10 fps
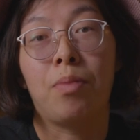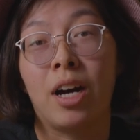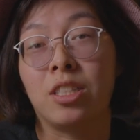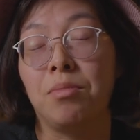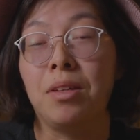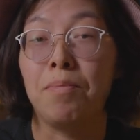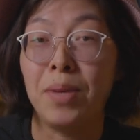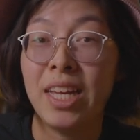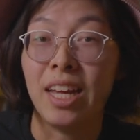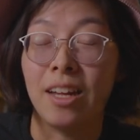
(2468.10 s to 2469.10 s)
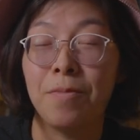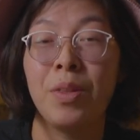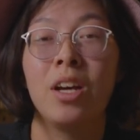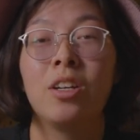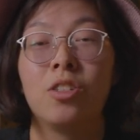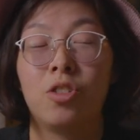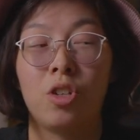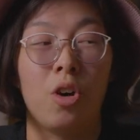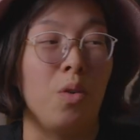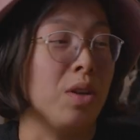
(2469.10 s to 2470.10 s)
possibly be in.
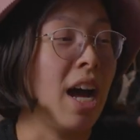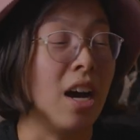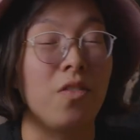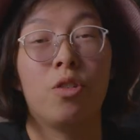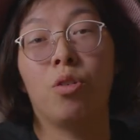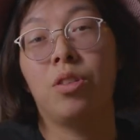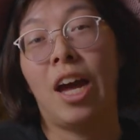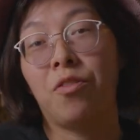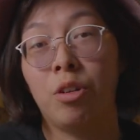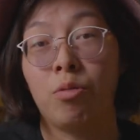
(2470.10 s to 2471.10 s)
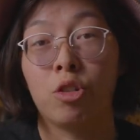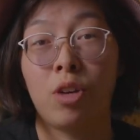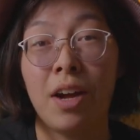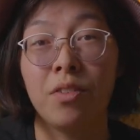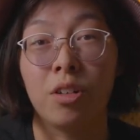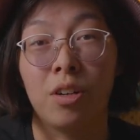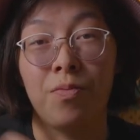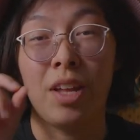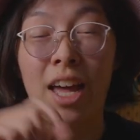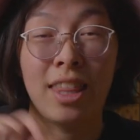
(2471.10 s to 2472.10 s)
So yeah, if you're that frequent
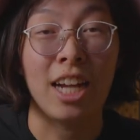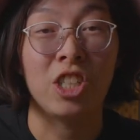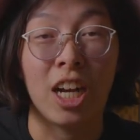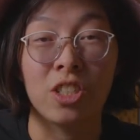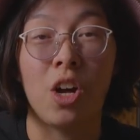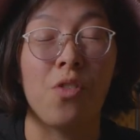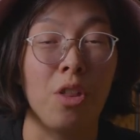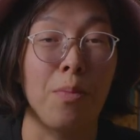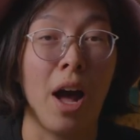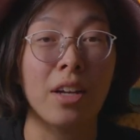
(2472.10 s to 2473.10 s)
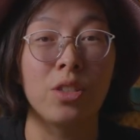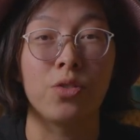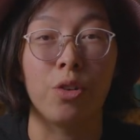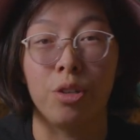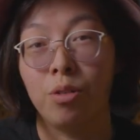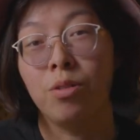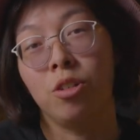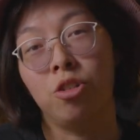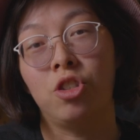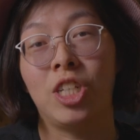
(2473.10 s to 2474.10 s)
traveler and that checks off all the boxes for you,
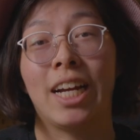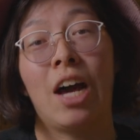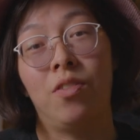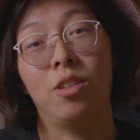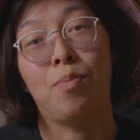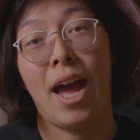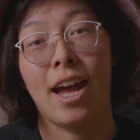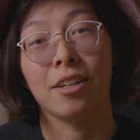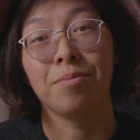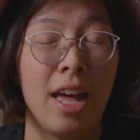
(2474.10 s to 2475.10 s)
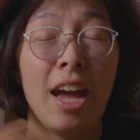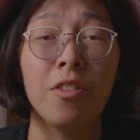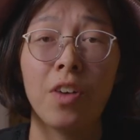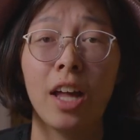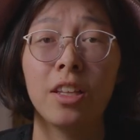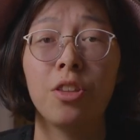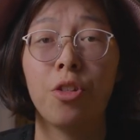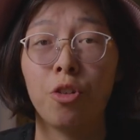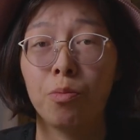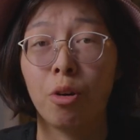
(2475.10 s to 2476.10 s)
you should check out this bag. And finally, the
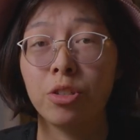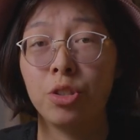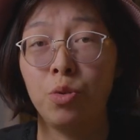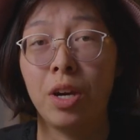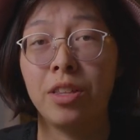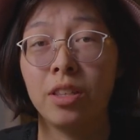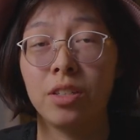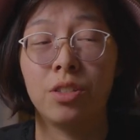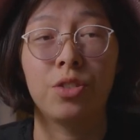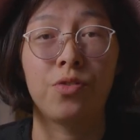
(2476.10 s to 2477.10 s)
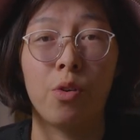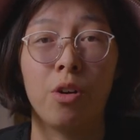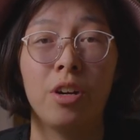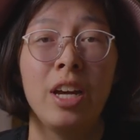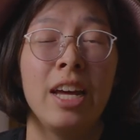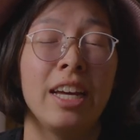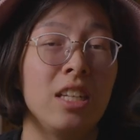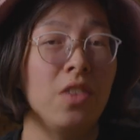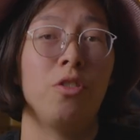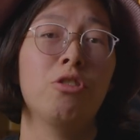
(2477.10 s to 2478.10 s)
third person who I think this is for
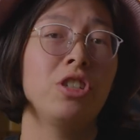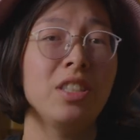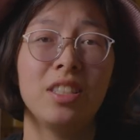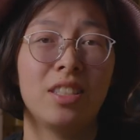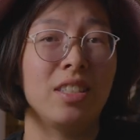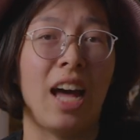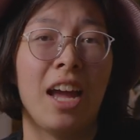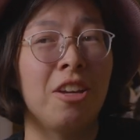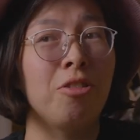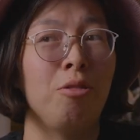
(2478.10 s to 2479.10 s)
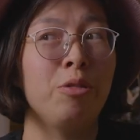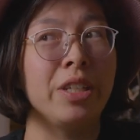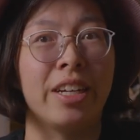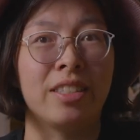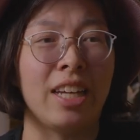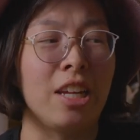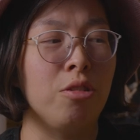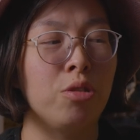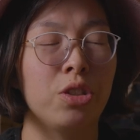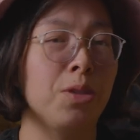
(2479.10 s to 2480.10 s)
is if you're just a design enthusiast and
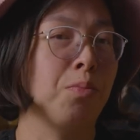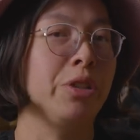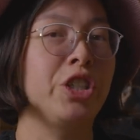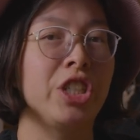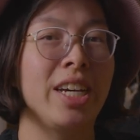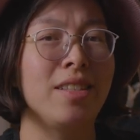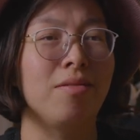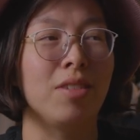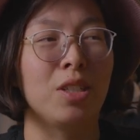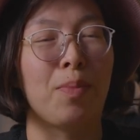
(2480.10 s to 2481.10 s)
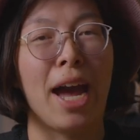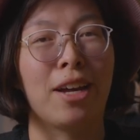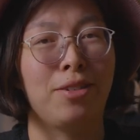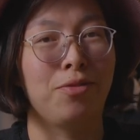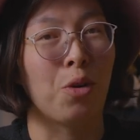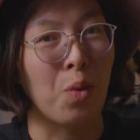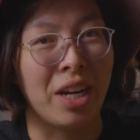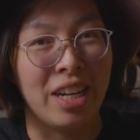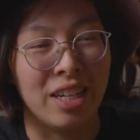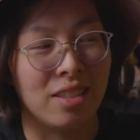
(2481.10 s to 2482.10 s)
you just appreciate this bag for
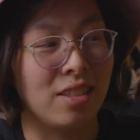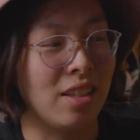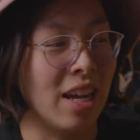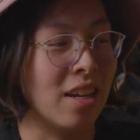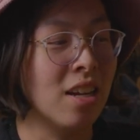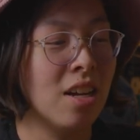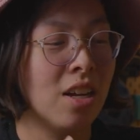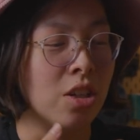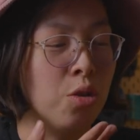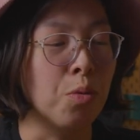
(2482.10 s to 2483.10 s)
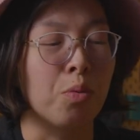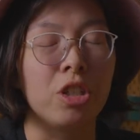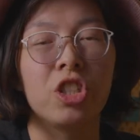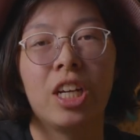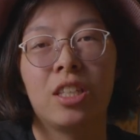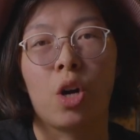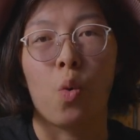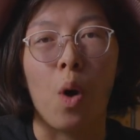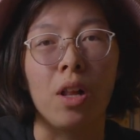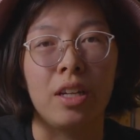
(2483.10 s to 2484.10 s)
what it is. Like, you appreciate the
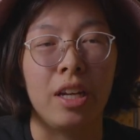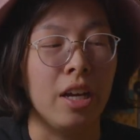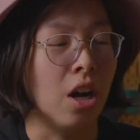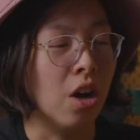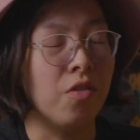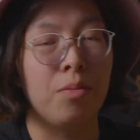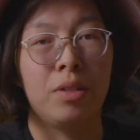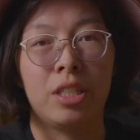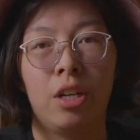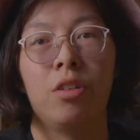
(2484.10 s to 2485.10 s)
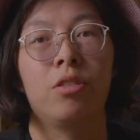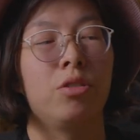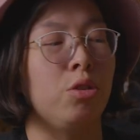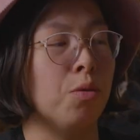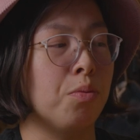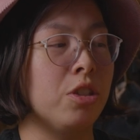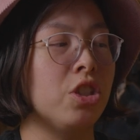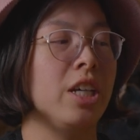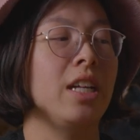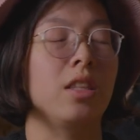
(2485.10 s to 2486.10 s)
quality of the materials, you
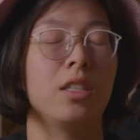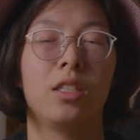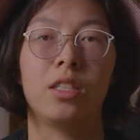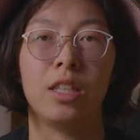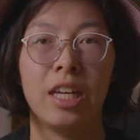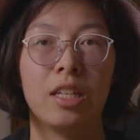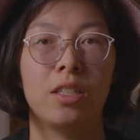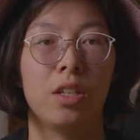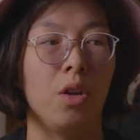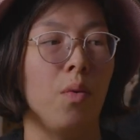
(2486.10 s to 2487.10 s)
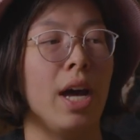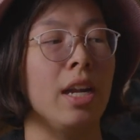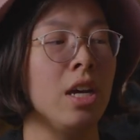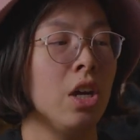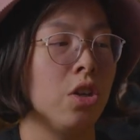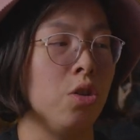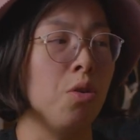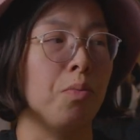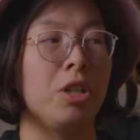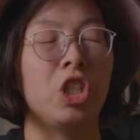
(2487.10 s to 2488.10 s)
appreciate the sleek silhouette, you
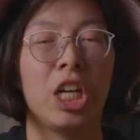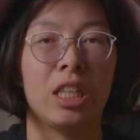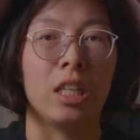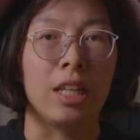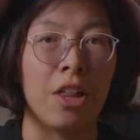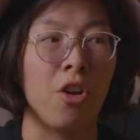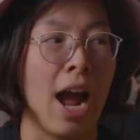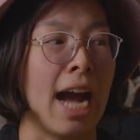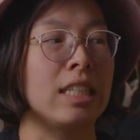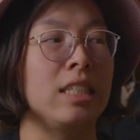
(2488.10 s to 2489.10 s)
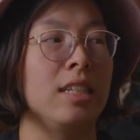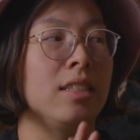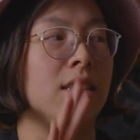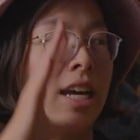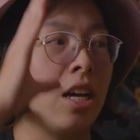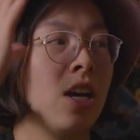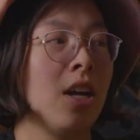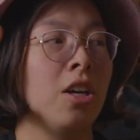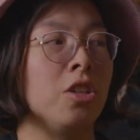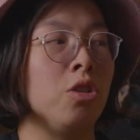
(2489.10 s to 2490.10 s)
appreciate the leather accents, like
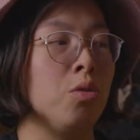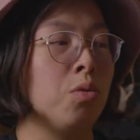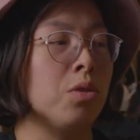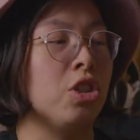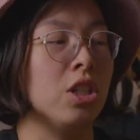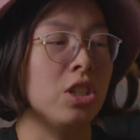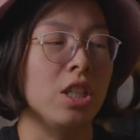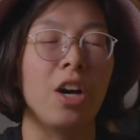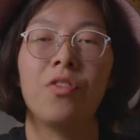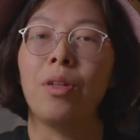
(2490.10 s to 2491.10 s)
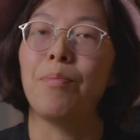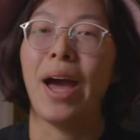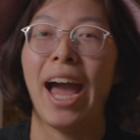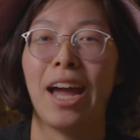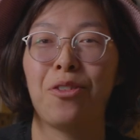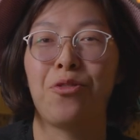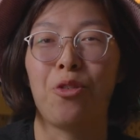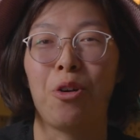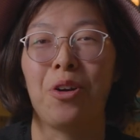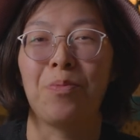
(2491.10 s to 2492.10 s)
you just love the bag
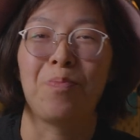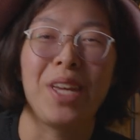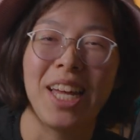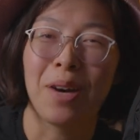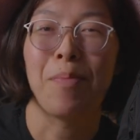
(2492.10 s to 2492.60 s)
for being a